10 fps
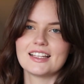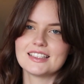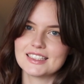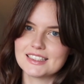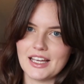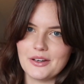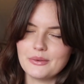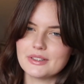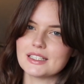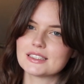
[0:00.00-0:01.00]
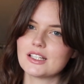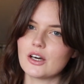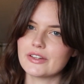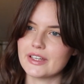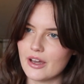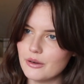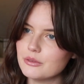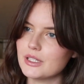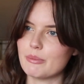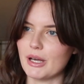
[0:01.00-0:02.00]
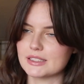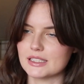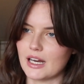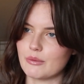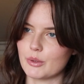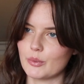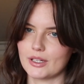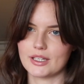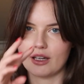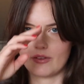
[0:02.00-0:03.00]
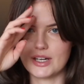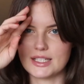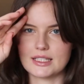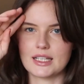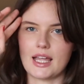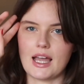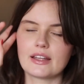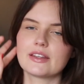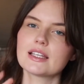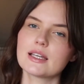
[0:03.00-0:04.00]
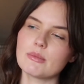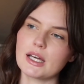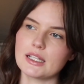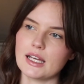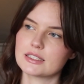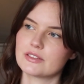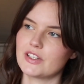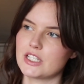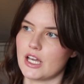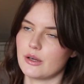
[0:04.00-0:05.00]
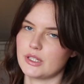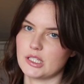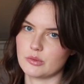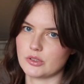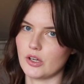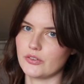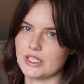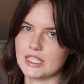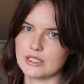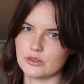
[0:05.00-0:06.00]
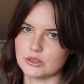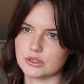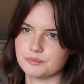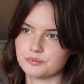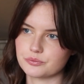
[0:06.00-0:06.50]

So that's not the only pattern I've been working on recently. I think in my last video this was on the needles.